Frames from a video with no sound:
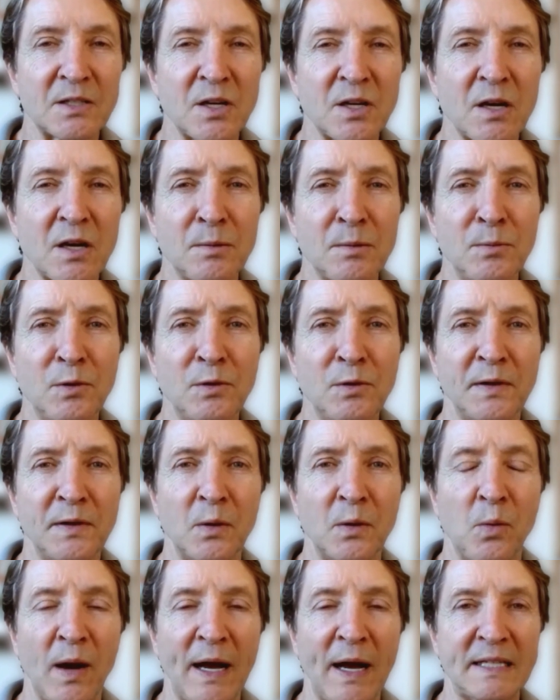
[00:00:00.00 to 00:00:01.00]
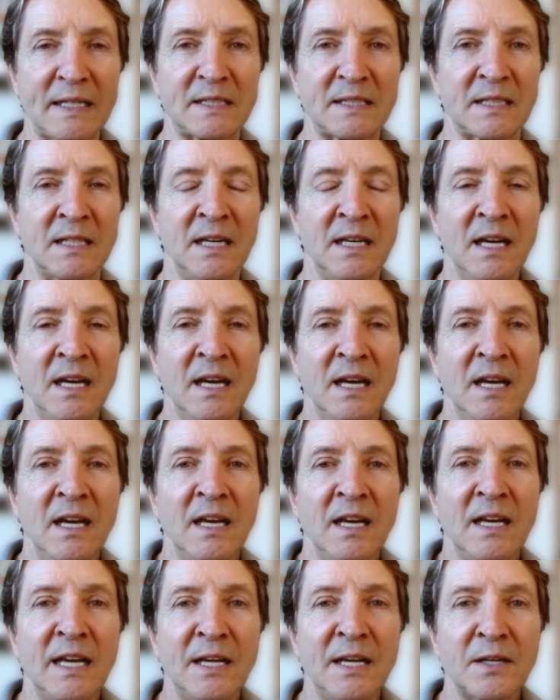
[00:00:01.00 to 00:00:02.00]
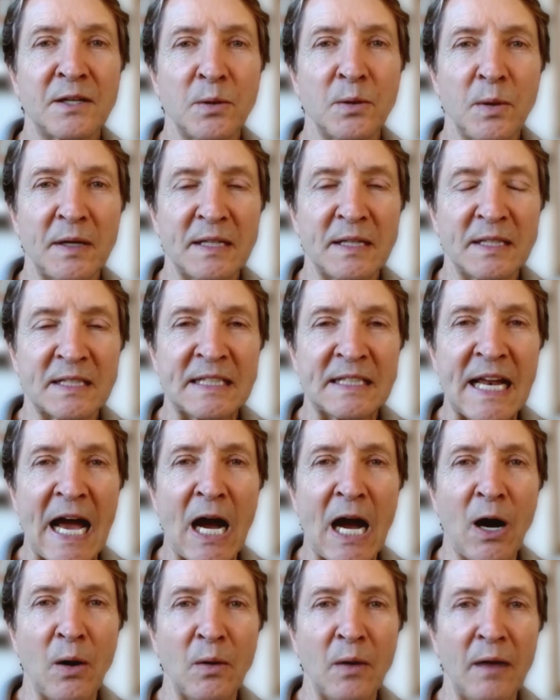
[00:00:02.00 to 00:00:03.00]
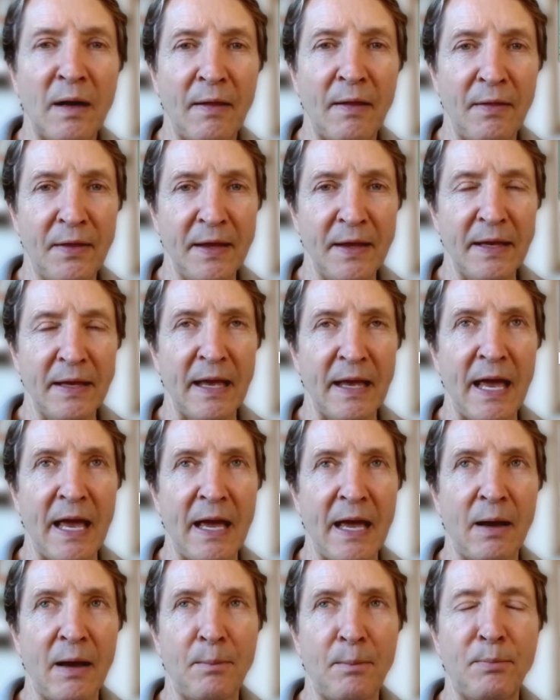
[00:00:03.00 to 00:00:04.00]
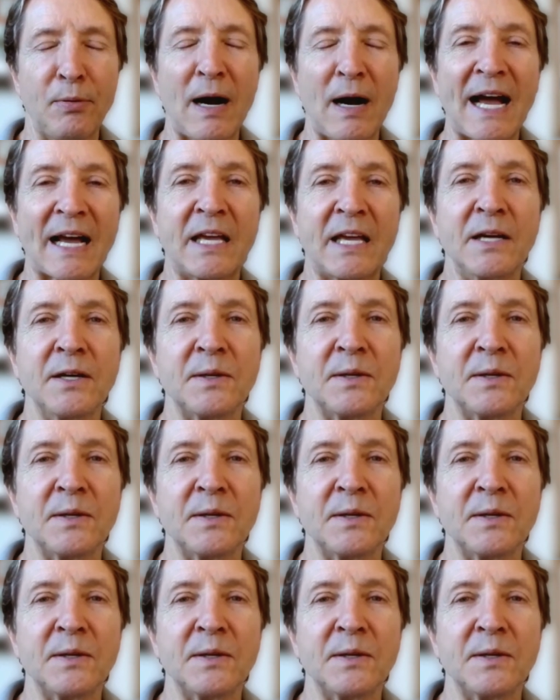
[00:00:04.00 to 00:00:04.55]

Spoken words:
started moving west into what is now the Black